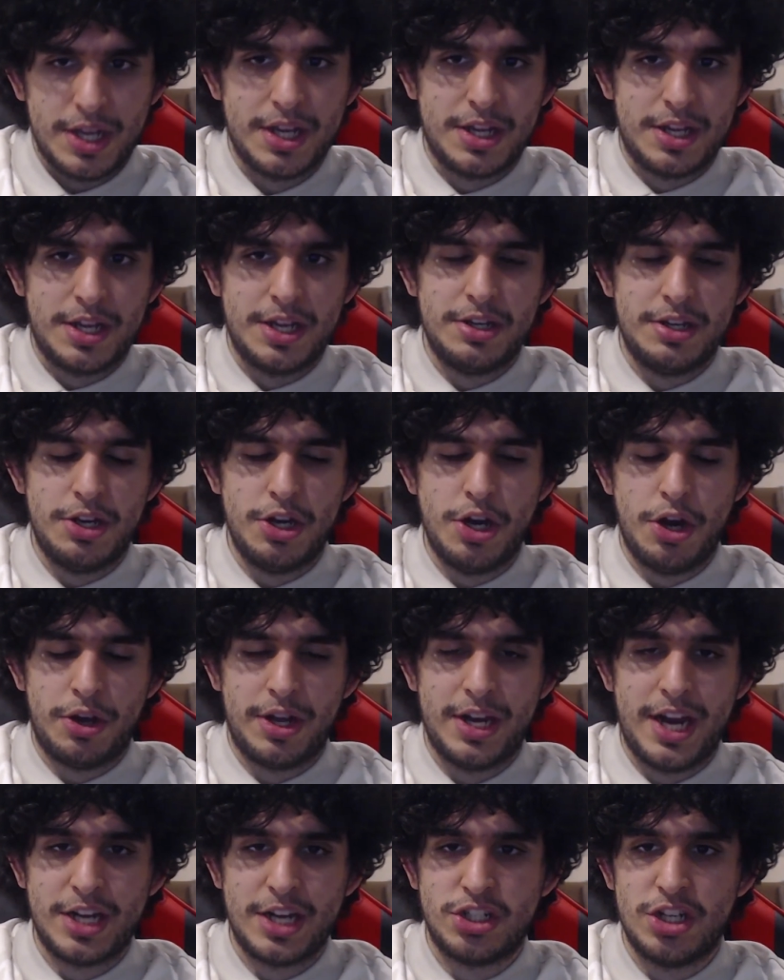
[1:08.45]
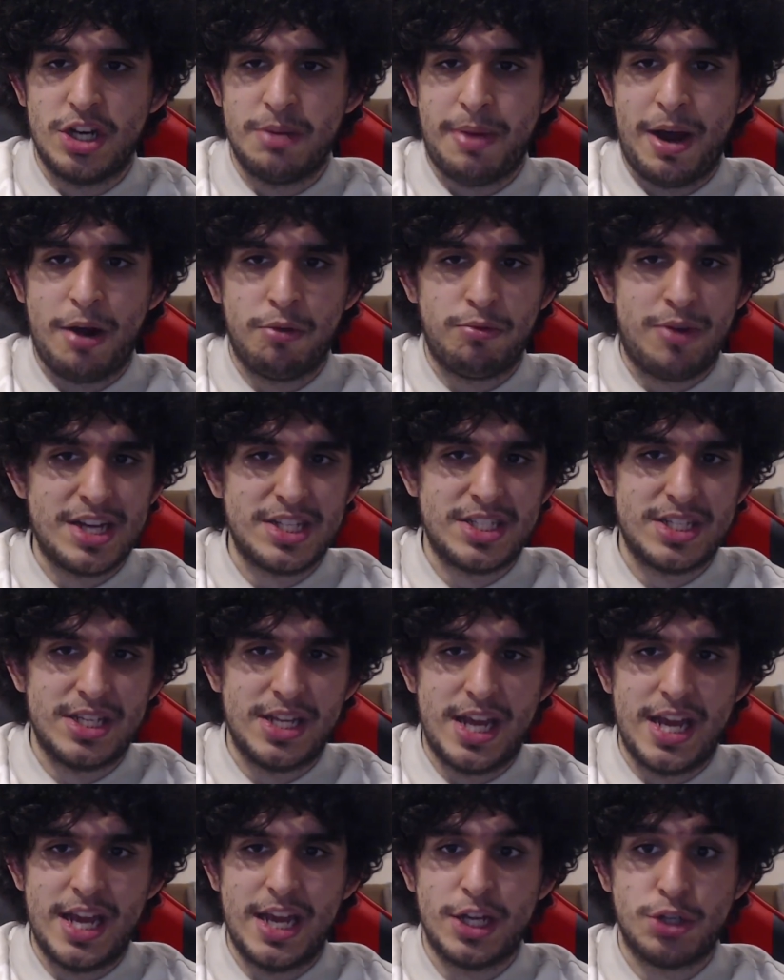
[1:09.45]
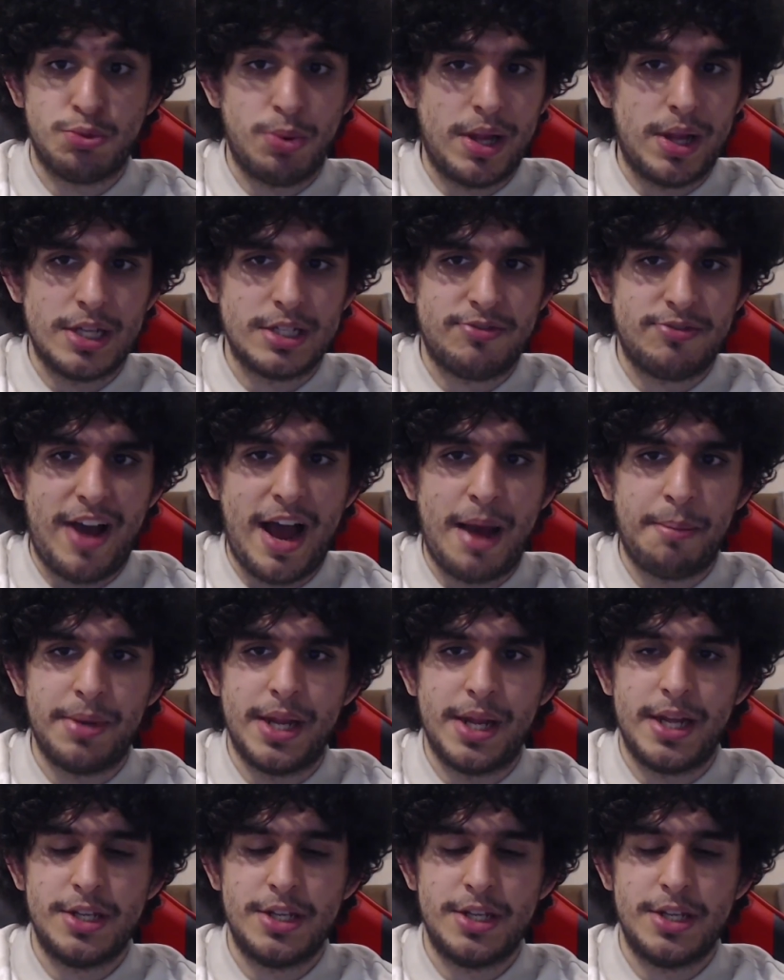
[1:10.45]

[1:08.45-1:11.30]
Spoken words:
connection about wrestling as well as family.